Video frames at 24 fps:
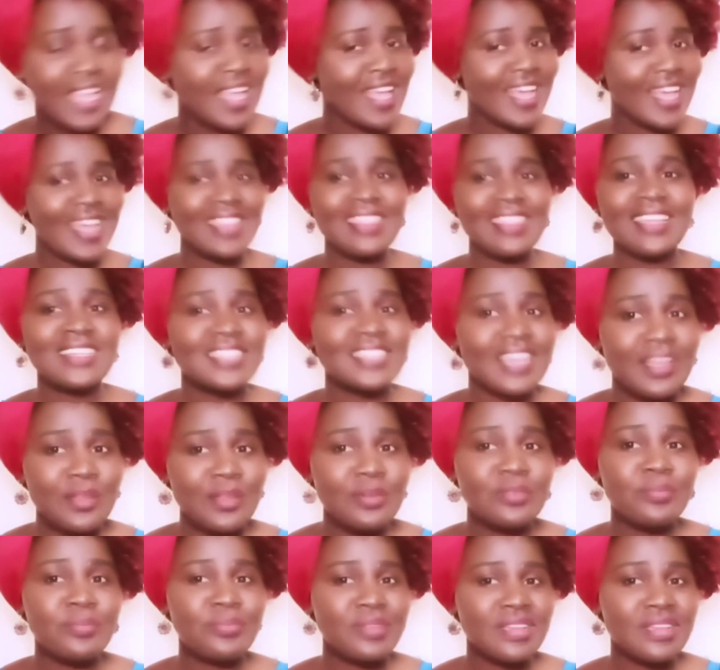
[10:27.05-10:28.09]
And that
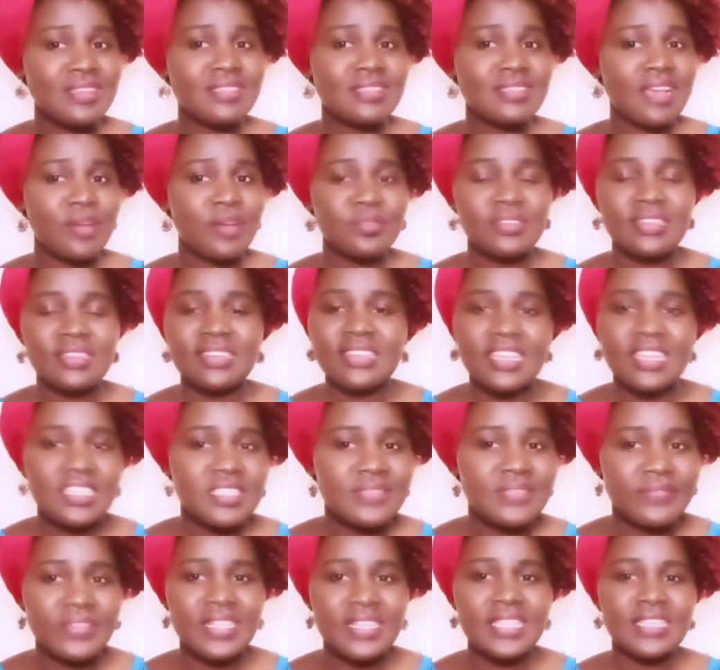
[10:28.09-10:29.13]
alone brings out the nice
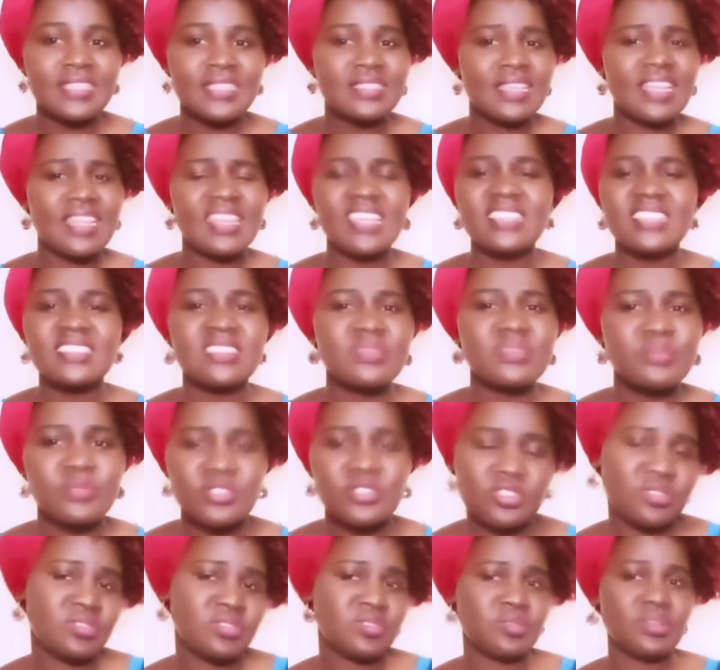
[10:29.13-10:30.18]
feelings and nice
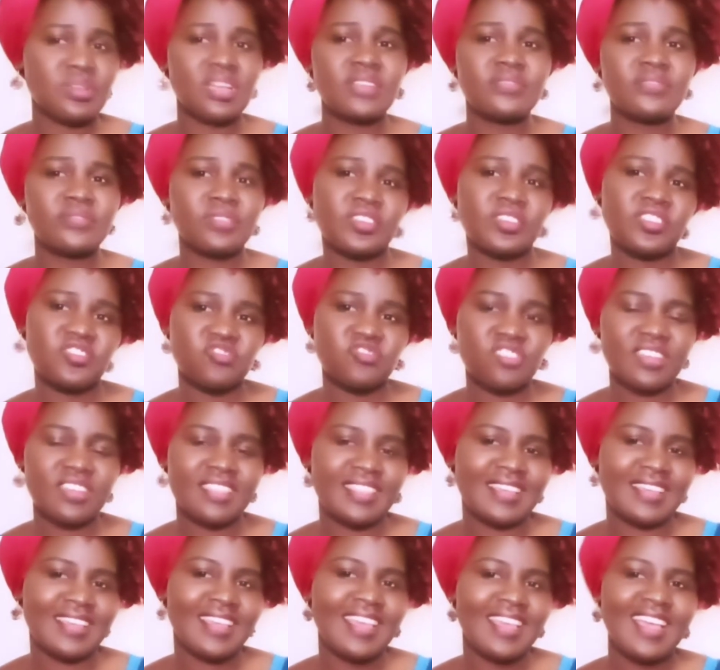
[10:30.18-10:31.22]
emotions you had for each other.
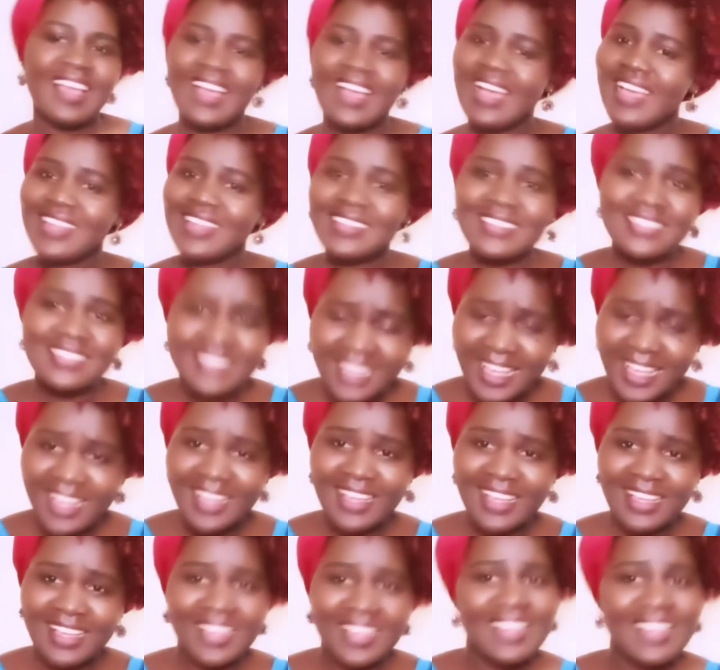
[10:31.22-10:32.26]
And yeah,
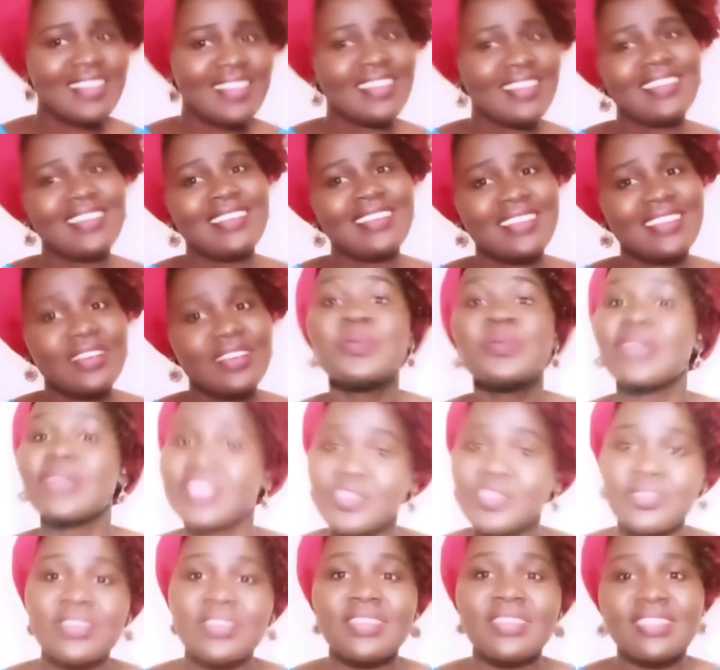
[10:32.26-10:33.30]
we
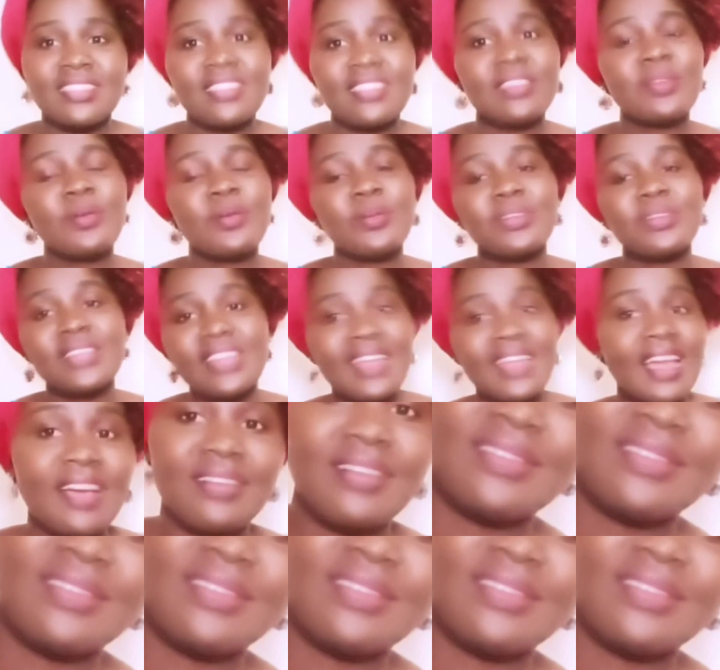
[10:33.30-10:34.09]
enjoy the thing called love.